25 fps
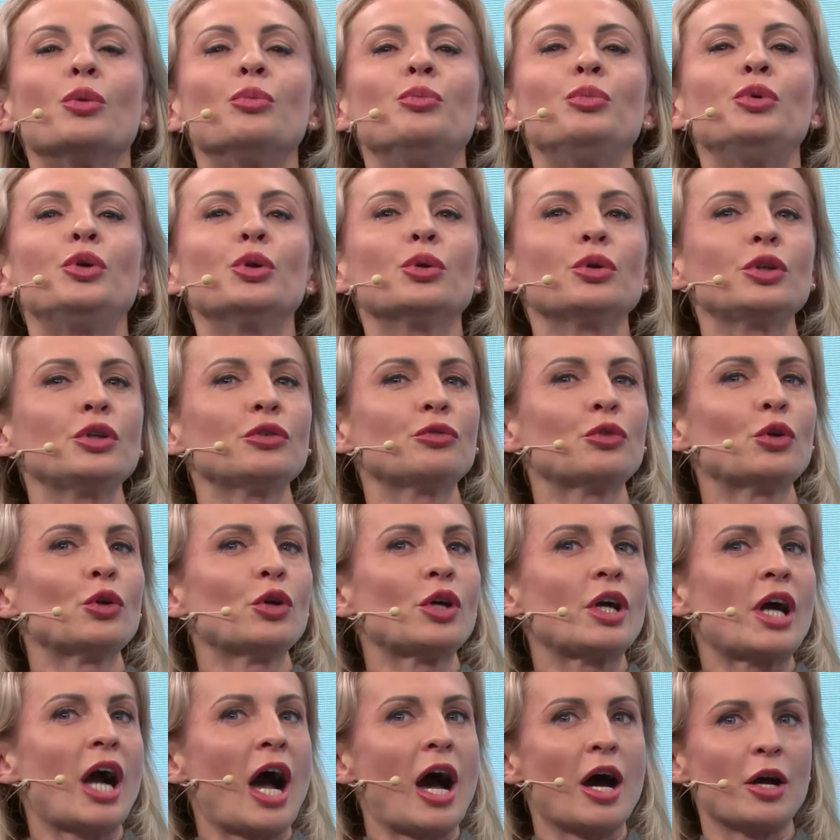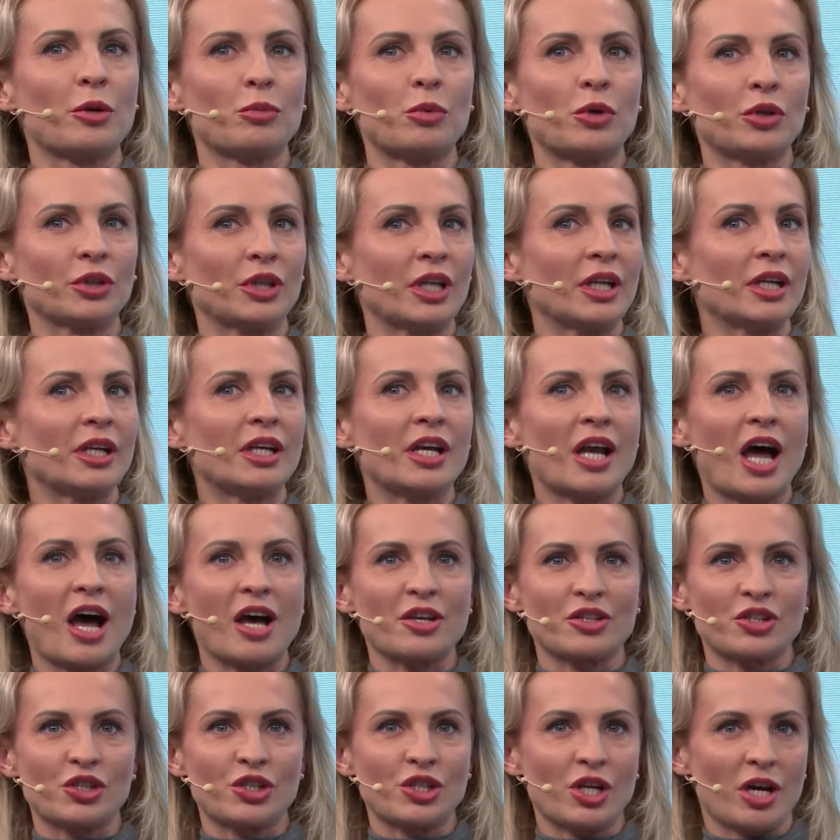Beautiful cardboard and
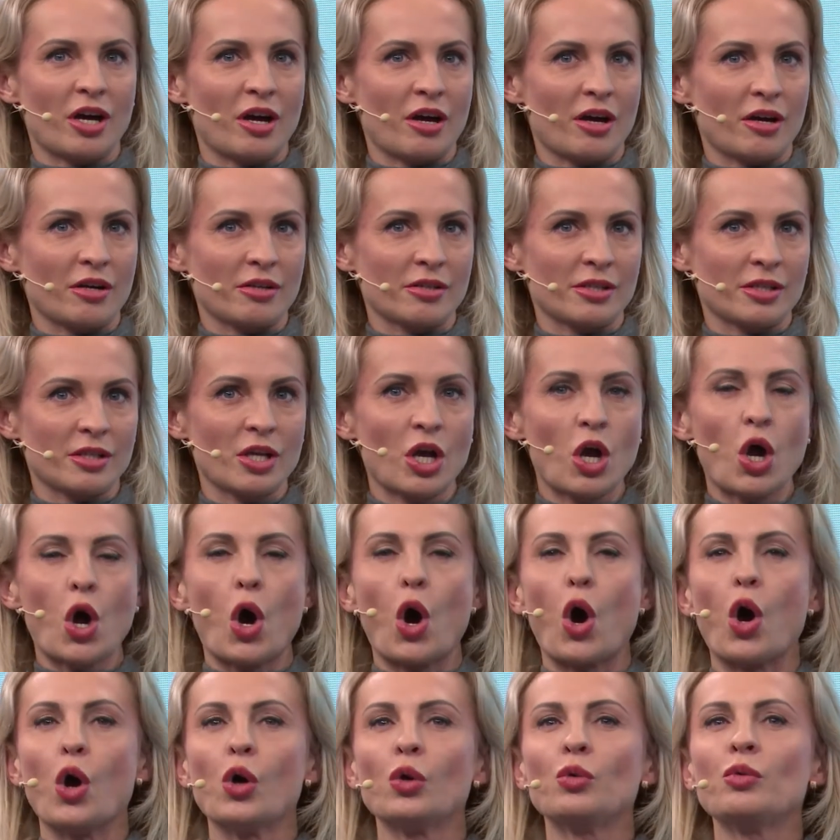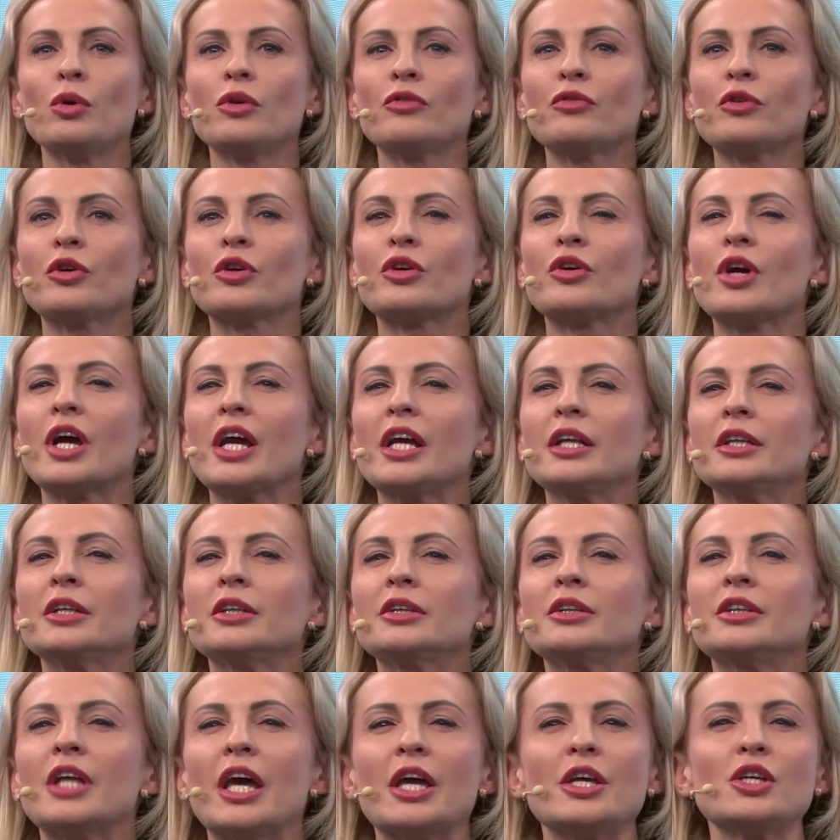glass jars, all with great
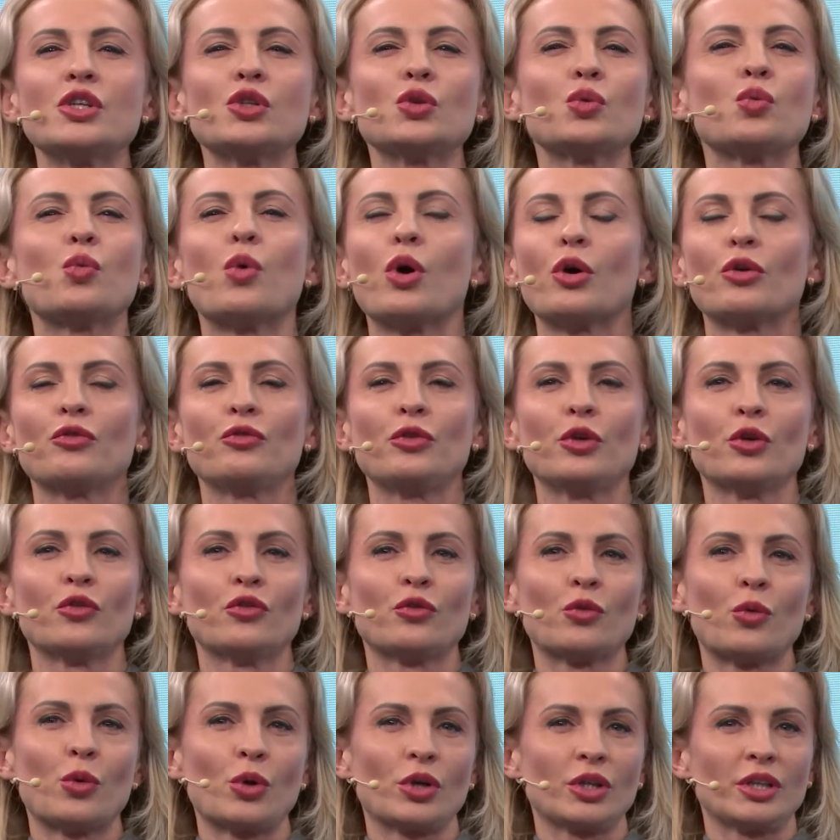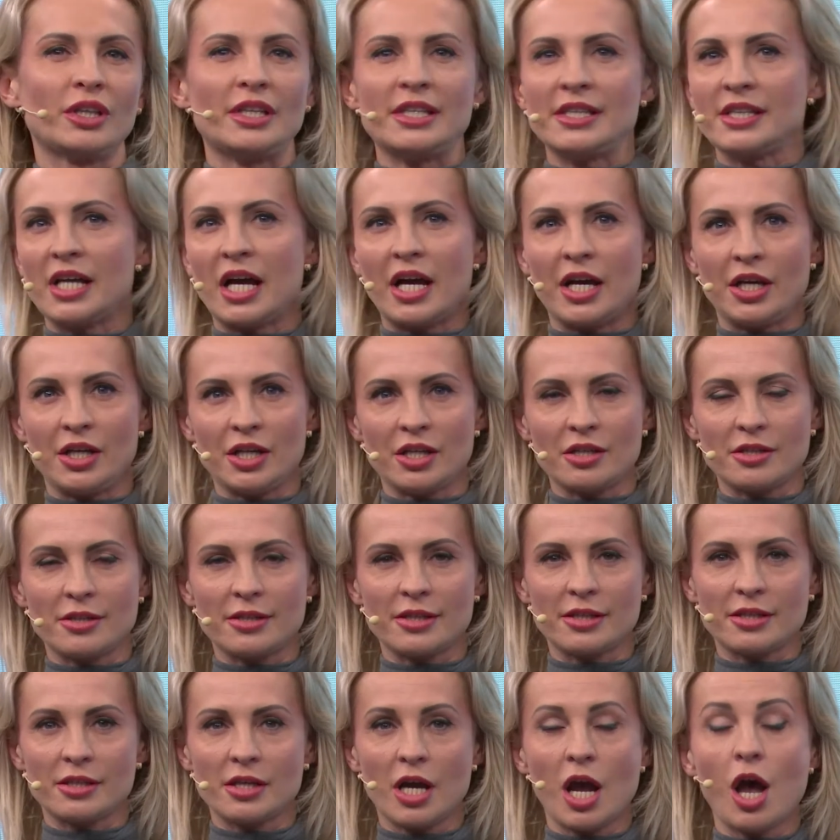taste worthy of word
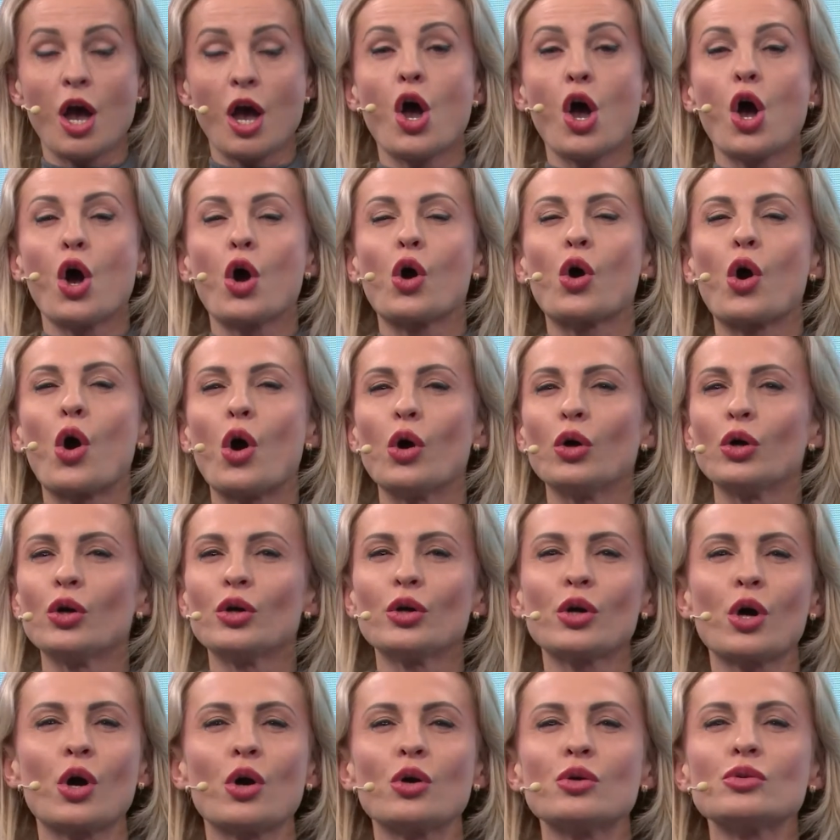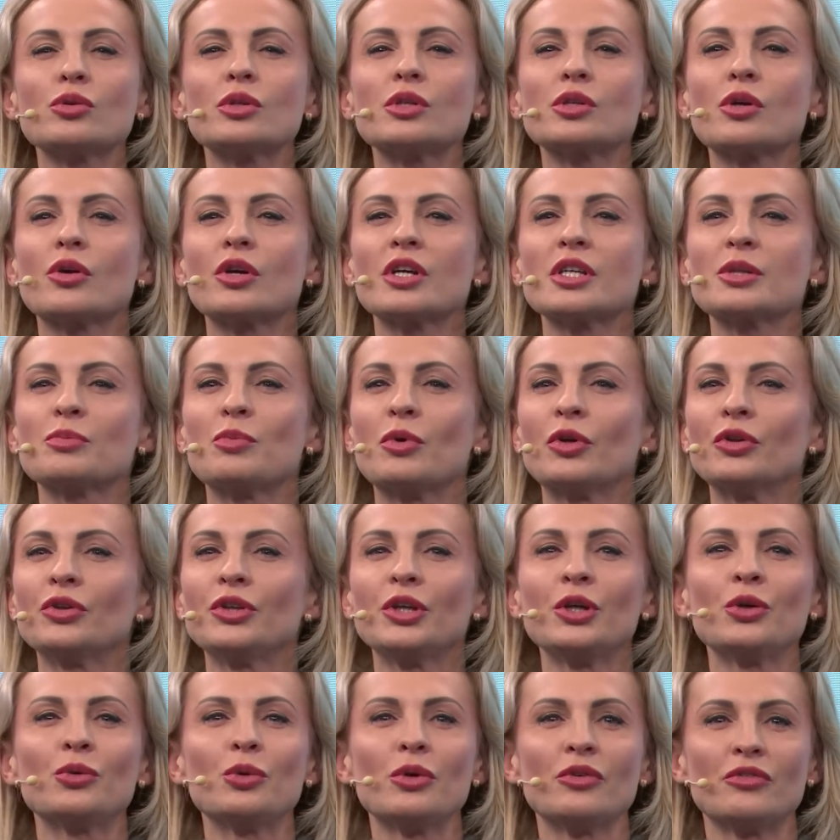designers. Color codes
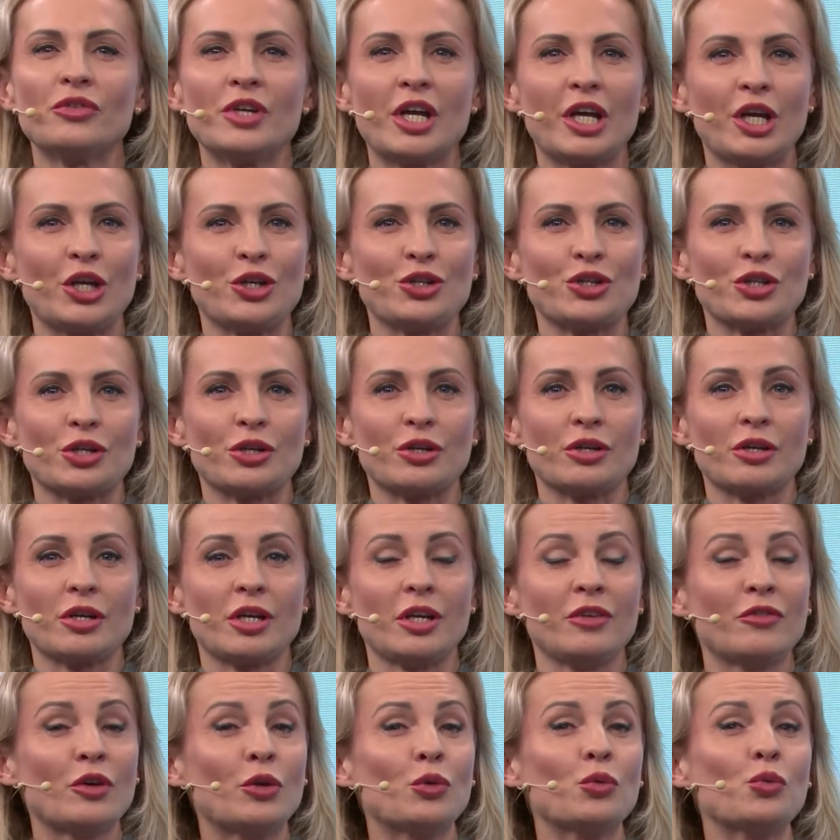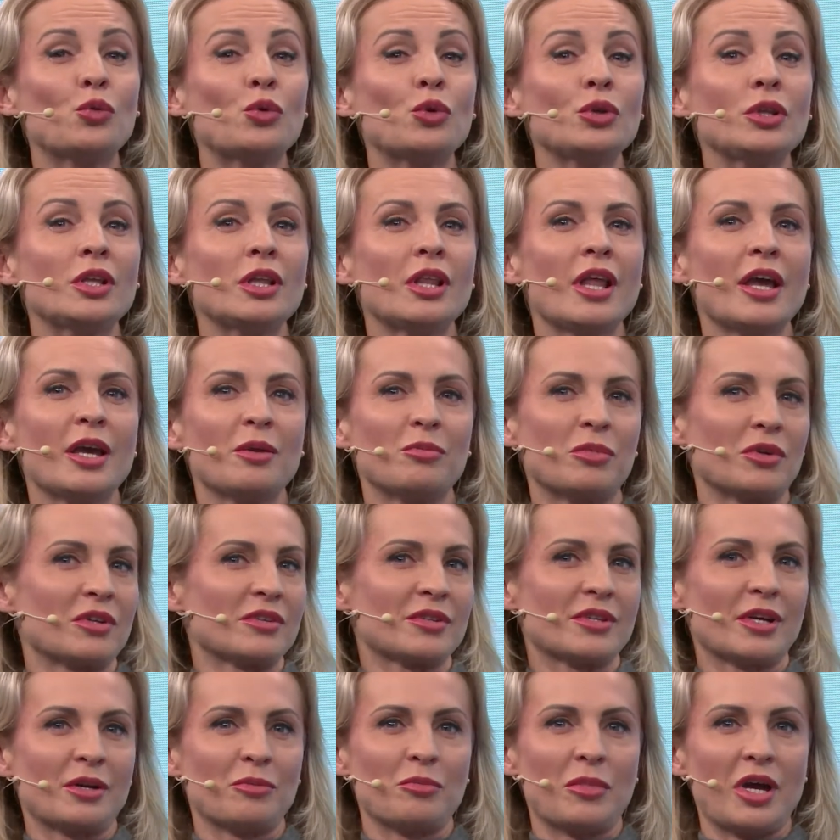corresponding with nature, even wood
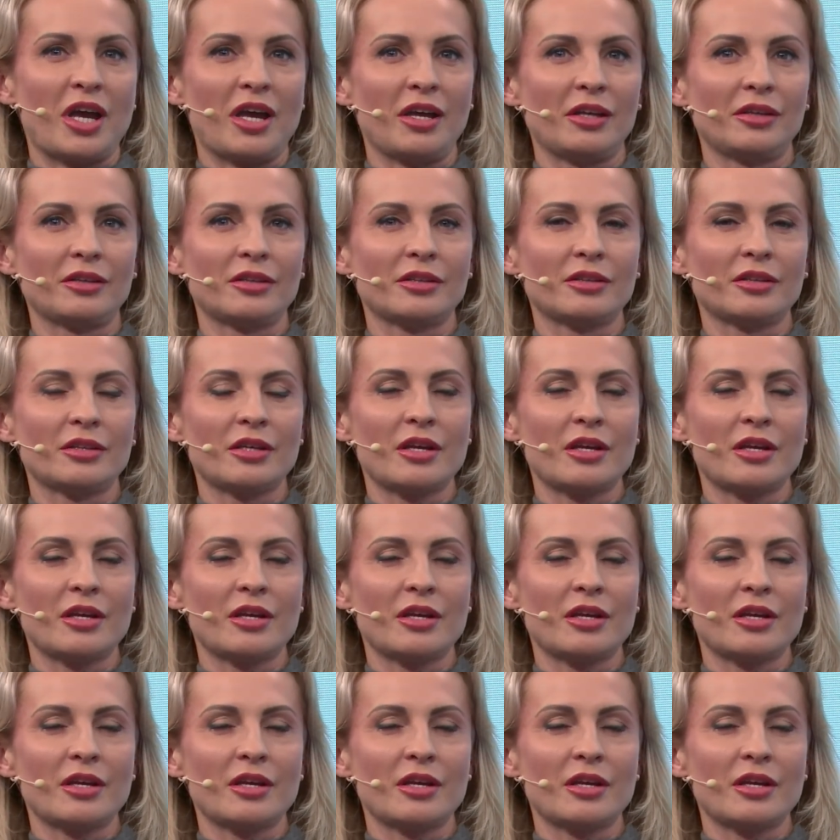labels are made.